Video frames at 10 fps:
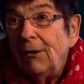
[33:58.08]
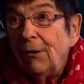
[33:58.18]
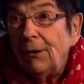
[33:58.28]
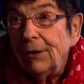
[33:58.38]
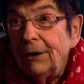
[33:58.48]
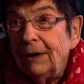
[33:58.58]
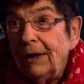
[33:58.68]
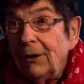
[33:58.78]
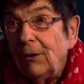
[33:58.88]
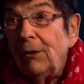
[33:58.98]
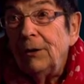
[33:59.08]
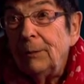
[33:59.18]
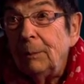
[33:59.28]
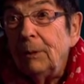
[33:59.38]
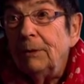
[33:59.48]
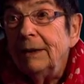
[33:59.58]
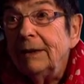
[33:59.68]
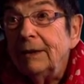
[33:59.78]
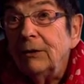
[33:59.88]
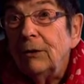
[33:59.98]
All the
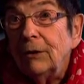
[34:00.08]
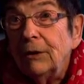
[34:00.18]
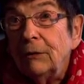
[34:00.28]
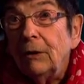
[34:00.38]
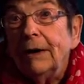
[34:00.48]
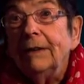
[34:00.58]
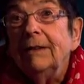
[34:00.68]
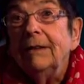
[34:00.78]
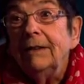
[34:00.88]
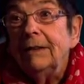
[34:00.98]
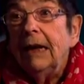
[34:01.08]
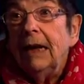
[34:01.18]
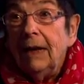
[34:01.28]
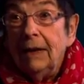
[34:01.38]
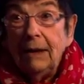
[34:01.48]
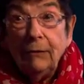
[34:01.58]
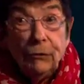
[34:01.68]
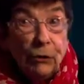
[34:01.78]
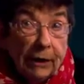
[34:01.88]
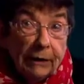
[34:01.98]
poets, all the writers, they've
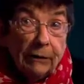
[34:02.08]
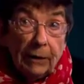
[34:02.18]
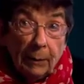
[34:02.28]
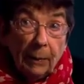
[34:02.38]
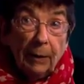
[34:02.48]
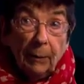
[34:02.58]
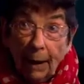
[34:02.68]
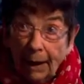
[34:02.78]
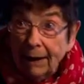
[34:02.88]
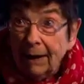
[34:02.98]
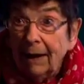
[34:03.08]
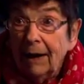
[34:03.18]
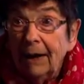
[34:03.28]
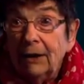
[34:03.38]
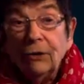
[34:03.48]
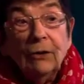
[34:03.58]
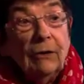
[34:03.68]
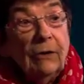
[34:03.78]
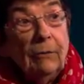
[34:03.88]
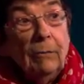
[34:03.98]
generally been men.
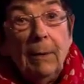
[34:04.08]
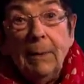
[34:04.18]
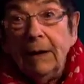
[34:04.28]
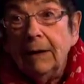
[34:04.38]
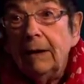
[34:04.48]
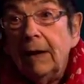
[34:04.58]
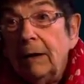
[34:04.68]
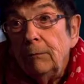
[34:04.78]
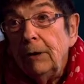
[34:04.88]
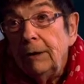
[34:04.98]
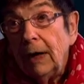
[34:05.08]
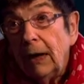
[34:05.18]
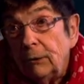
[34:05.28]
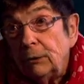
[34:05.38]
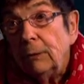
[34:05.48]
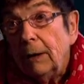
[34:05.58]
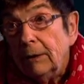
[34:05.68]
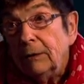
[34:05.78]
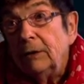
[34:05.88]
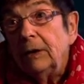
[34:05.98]
So women were
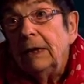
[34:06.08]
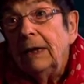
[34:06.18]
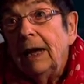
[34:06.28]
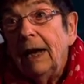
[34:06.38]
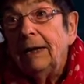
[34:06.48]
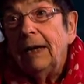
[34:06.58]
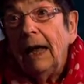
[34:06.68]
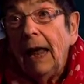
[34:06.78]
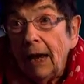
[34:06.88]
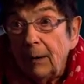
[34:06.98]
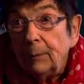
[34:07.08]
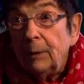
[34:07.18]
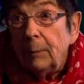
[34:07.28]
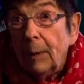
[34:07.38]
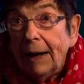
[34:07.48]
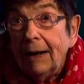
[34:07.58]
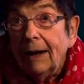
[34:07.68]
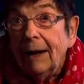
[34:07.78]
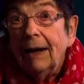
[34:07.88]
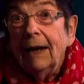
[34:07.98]
housewives and they helped the
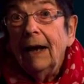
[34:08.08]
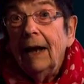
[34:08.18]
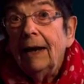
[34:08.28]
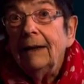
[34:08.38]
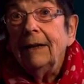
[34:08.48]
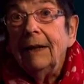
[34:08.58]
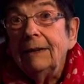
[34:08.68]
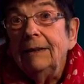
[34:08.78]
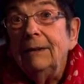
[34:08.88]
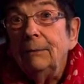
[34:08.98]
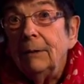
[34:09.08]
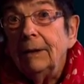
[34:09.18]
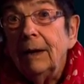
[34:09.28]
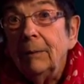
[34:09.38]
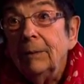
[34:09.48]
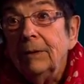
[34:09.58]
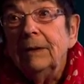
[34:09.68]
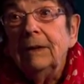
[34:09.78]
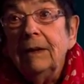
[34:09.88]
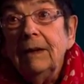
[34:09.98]
men. And that is what
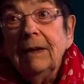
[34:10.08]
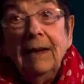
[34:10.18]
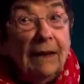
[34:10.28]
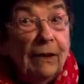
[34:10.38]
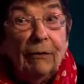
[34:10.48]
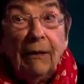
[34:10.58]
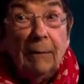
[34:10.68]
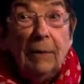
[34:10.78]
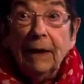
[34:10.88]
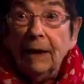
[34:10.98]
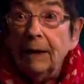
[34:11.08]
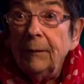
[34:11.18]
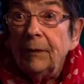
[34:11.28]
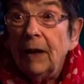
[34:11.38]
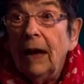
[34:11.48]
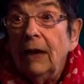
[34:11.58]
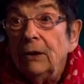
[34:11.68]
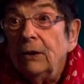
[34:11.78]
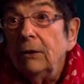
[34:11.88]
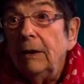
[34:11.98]
happened in the family.
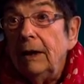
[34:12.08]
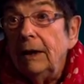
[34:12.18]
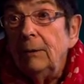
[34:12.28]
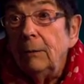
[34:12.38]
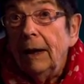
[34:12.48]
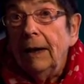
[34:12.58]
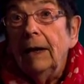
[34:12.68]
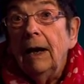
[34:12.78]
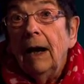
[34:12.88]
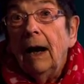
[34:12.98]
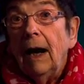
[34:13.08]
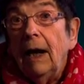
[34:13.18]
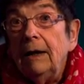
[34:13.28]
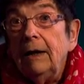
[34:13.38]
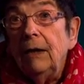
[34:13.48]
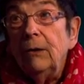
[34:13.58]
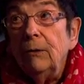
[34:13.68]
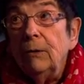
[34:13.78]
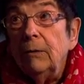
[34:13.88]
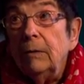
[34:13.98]
So in a way, I
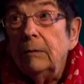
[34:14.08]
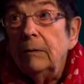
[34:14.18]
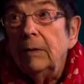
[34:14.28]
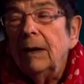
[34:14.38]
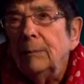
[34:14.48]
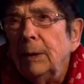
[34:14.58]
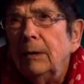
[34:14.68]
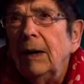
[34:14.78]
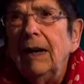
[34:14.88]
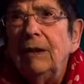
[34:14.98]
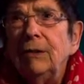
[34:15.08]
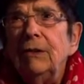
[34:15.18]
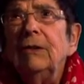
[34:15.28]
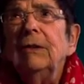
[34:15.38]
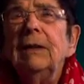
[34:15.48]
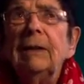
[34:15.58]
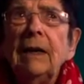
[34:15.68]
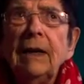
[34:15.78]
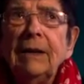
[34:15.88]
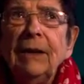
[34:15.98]
knew, I don't know that
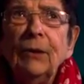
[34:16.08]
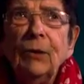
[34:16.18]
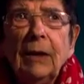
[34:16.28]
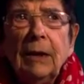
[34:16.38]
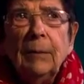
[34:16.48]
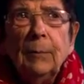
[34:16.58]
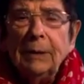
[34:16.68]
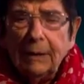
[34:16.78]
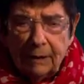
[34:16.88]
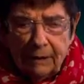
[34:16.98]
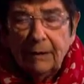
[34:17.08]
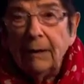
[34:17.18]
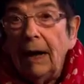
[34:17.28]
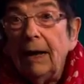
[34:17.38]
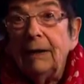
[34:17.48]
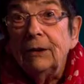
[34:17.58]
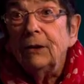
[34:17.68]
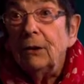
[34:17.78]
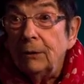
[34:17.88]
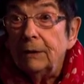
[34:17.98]
I knew, but I had to
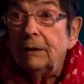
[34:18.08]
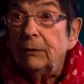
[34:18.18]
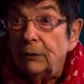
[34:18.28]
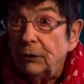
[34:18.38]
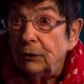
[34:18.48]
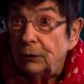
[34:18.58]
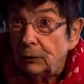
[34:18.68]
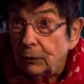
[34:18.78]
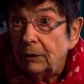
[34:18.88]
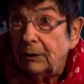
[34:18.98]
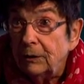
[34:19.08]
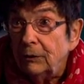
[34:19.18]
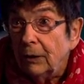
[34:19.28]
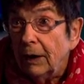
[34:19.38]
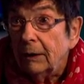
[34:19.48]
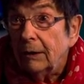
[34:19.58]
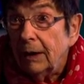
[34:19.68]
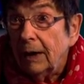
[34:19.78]
go a different route. You know,